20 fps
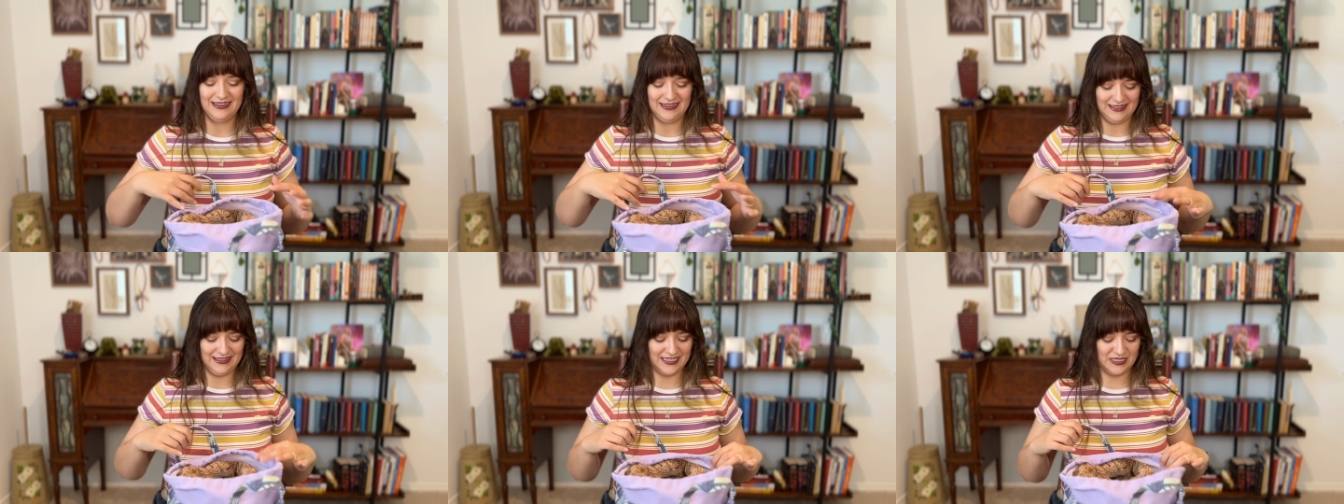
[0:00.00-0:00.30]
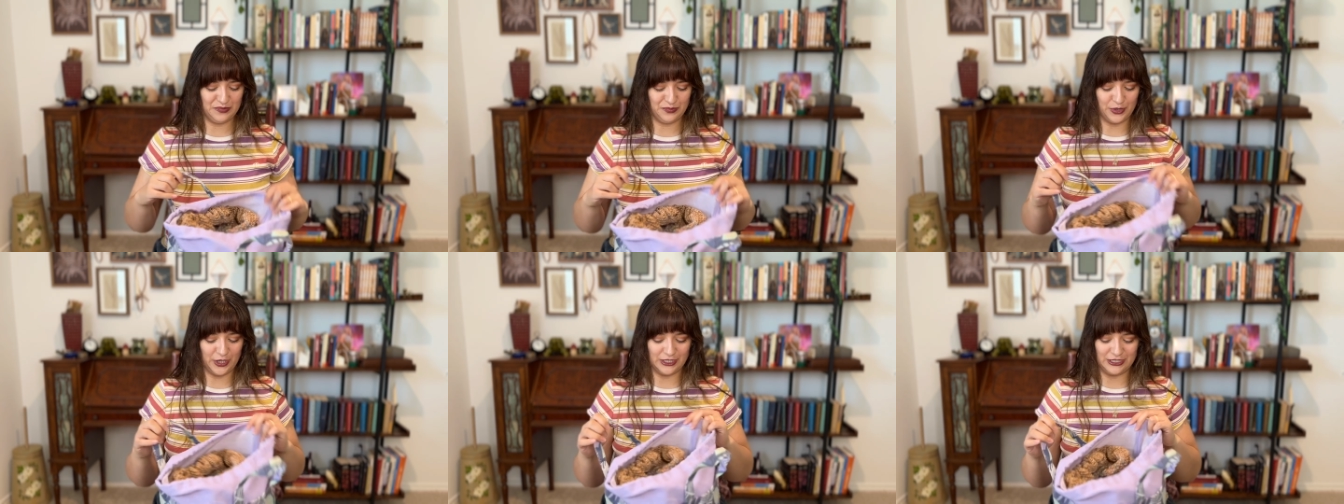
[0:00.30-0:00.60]

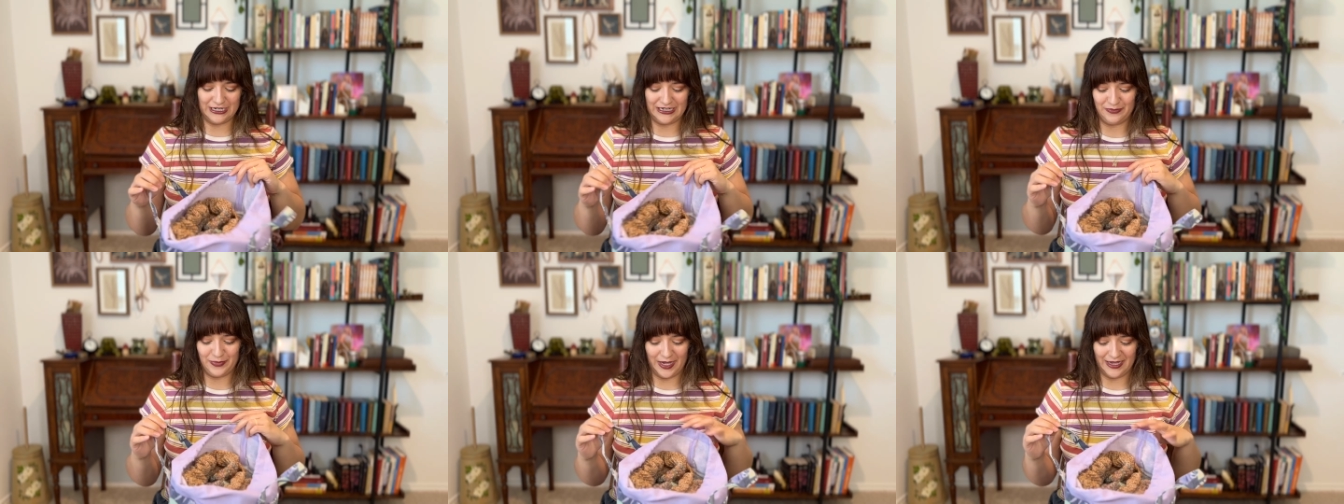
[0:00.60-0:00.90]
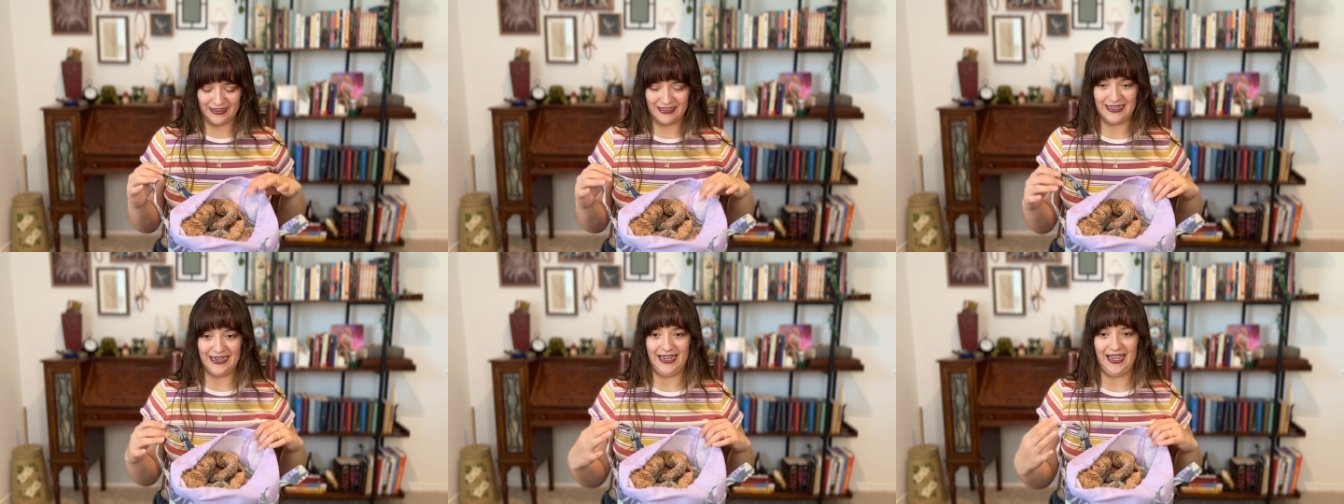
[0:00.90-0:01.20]
this project
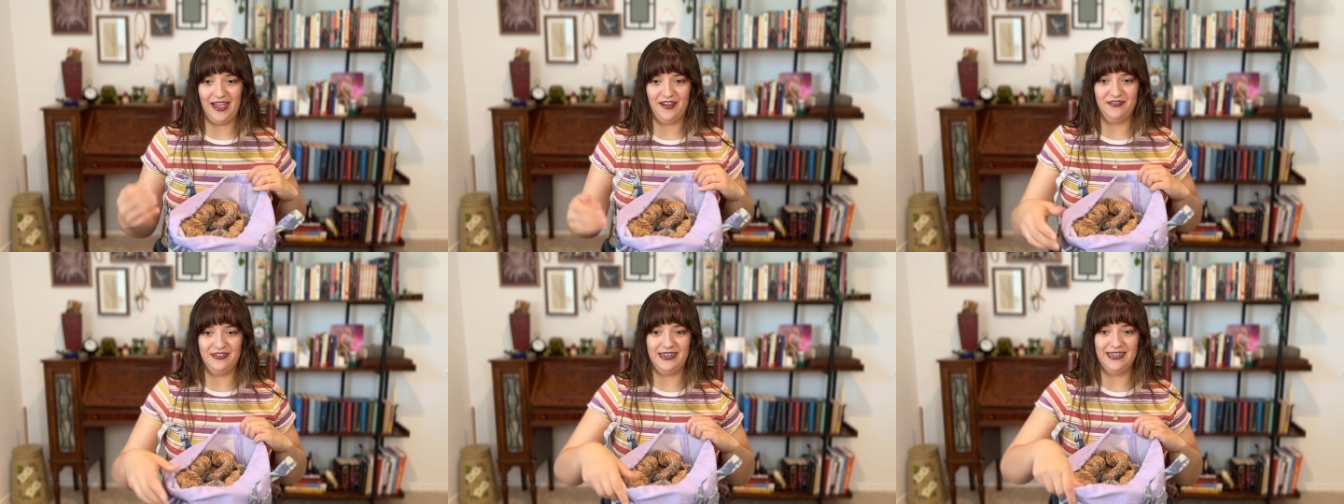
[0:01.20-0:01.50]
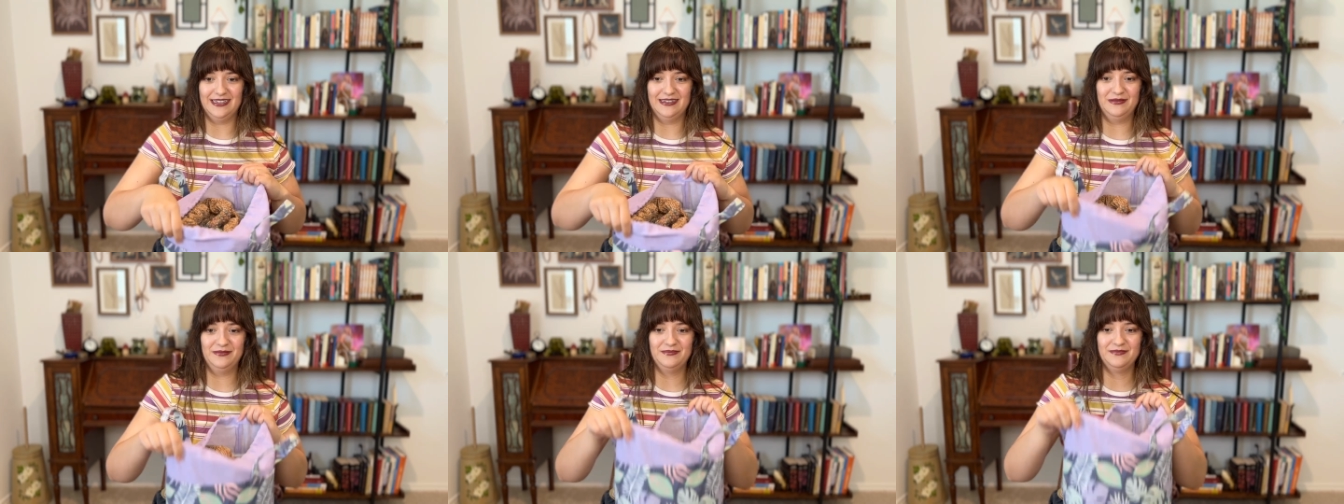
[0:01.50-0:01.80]
bag that I have it
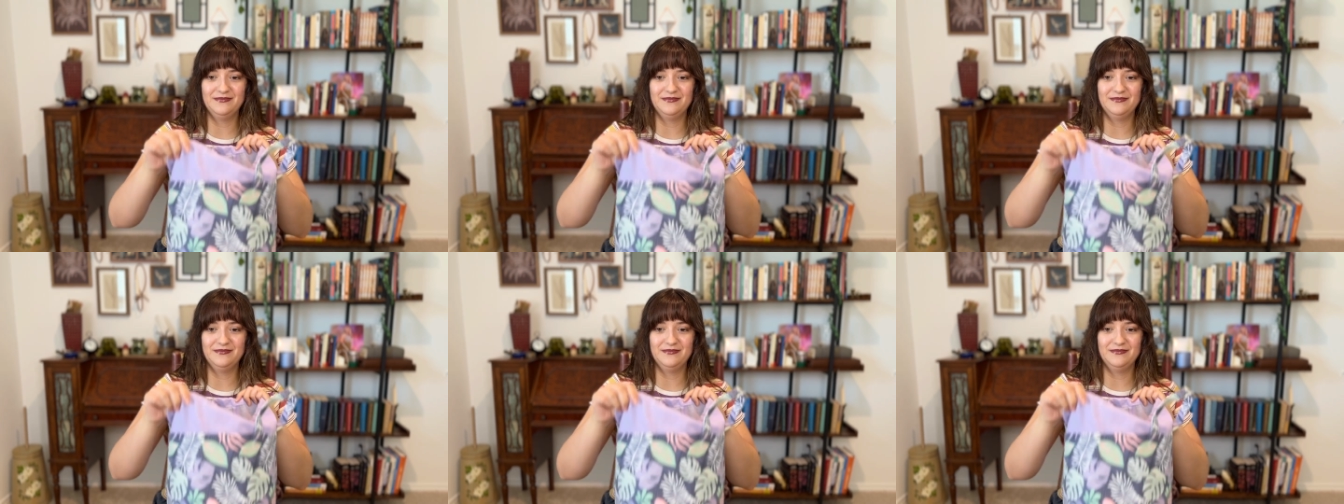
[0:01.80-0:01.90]
in.